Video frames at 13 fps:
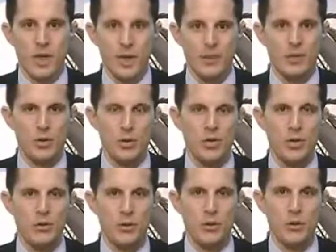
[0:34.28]

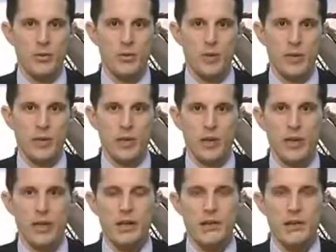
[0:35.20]
Absolutely. So we've seen
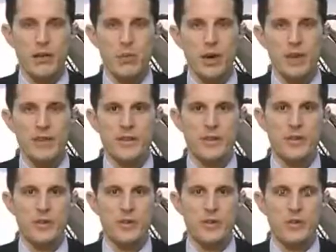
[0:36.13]
yields compressing
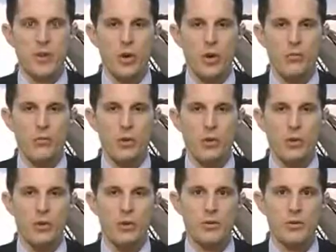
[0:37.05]
across the curve,
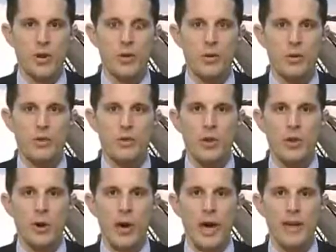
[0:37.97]
also in spread terms.
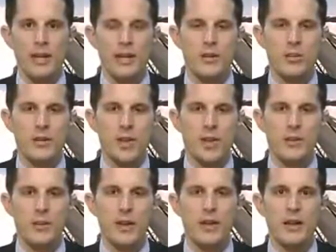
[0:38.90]
So Ireland has
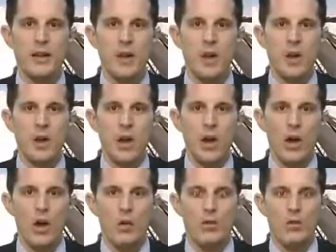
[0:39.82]
really been
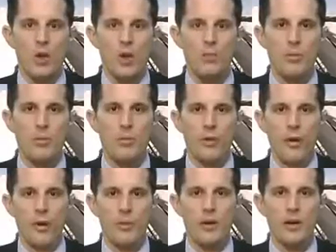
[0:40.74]
a strong
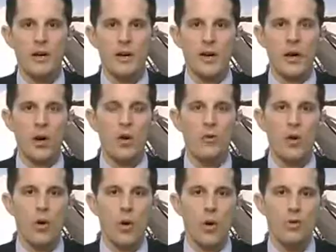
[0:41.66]
performer
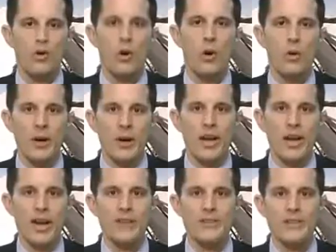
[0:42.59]
overall. So
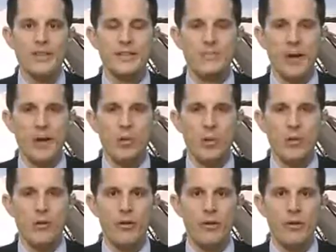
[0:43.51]
against this
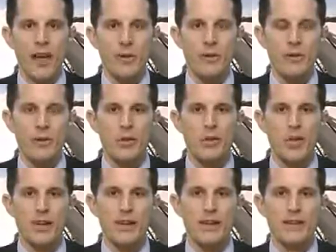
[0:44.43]
backdrop, for the time being, we
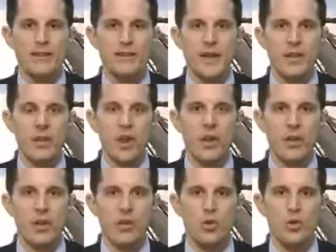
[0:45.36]
think there's not
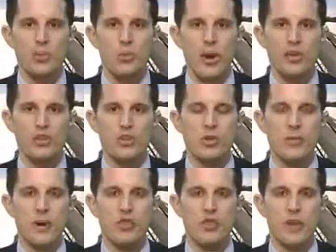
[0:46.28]
too much
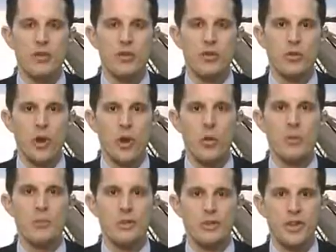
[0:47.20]
left to go,
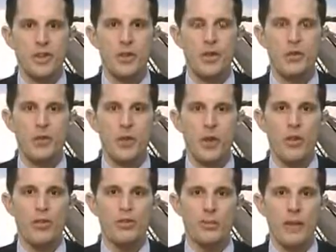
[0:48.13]
in particular with all
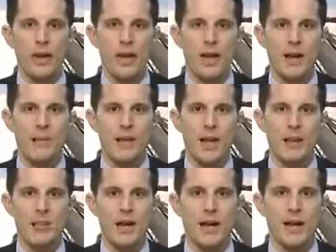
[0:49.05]
the supply coming
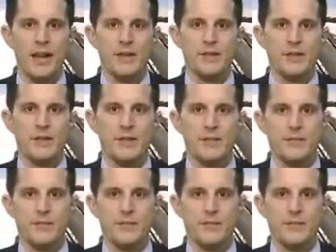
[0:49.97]
up again next year.